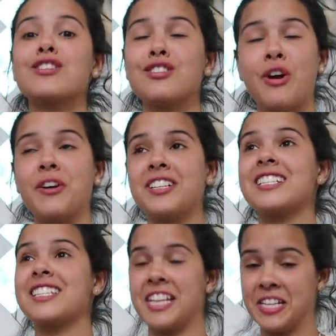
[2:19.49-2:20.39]
start
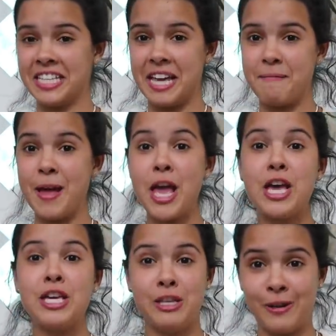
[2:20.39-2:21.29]
selling them.
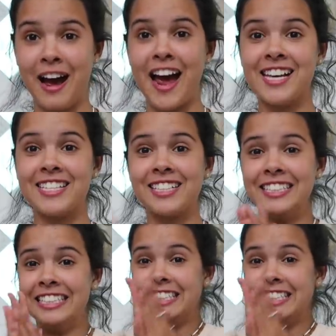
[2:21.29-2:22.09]
You guys,